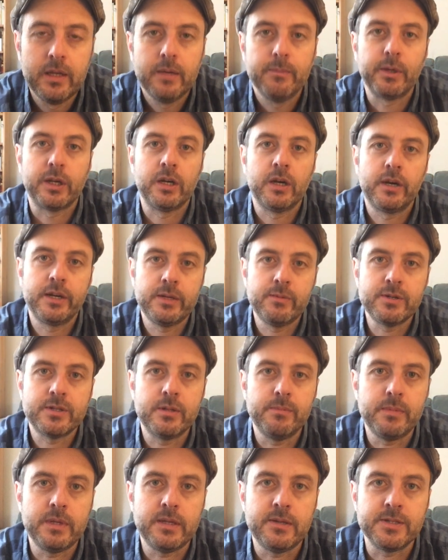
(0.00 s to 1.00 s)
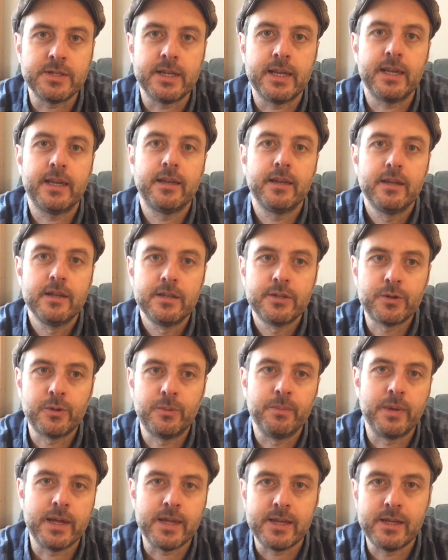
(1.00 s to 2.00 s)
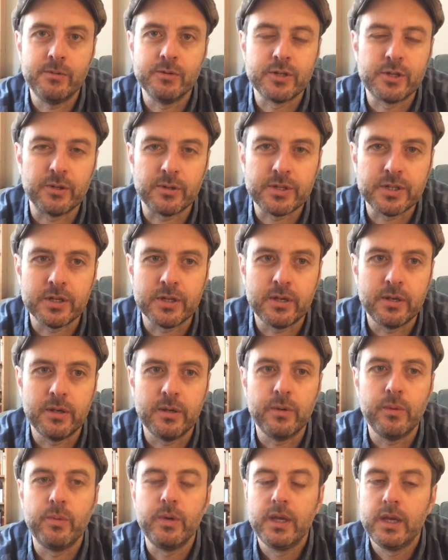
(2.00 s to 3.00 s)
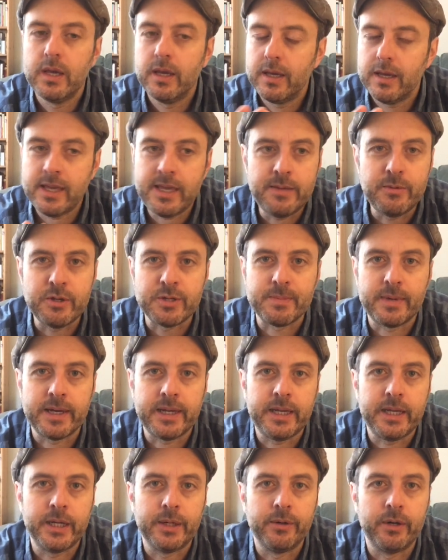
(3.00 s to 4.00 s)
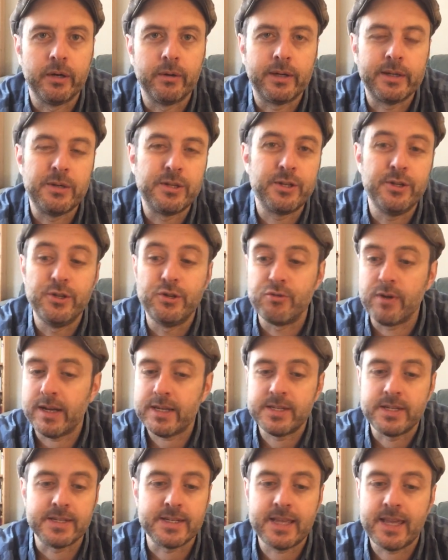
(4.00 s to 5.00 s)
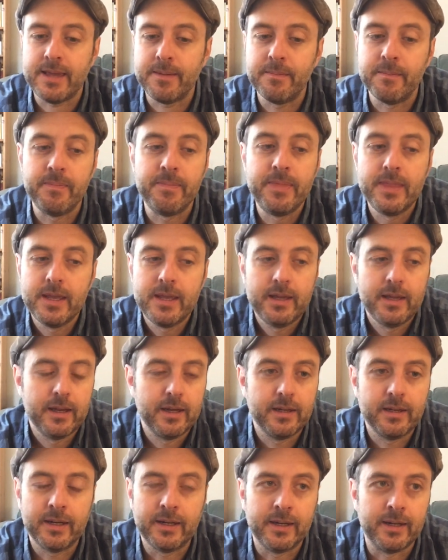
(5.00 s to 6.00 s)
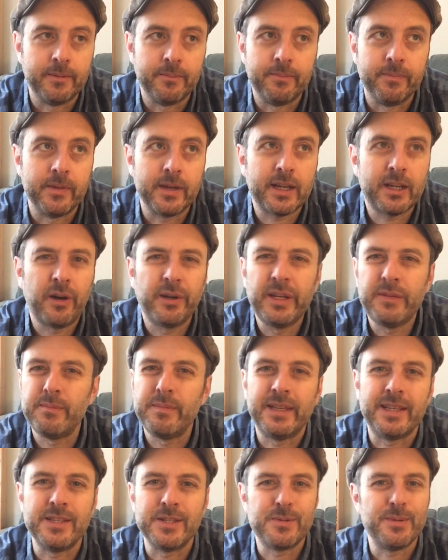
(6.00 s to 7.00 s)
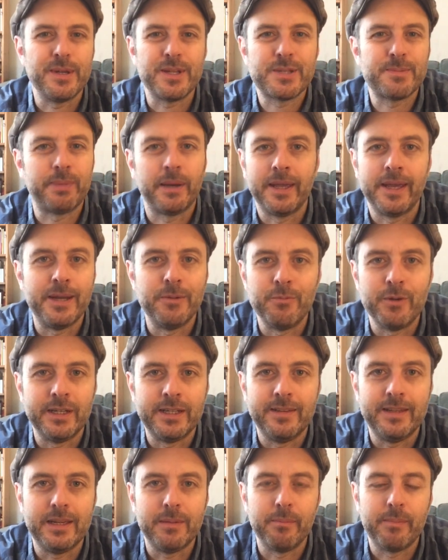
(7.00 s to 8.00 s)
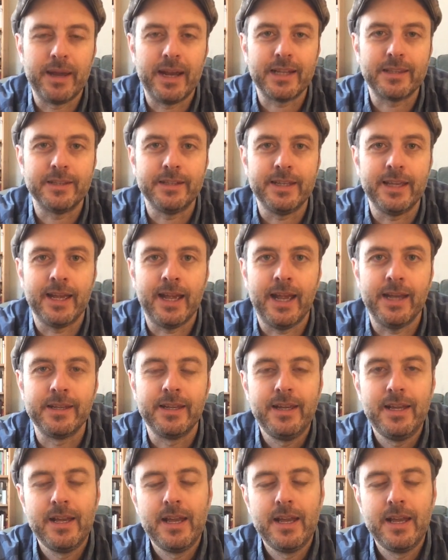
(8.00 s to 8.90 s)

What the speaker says: McCartney was the music. Tom Baker was Doctor Who. He was my hero. I used to dress as him. I can't even begin to explain really the impact that he had.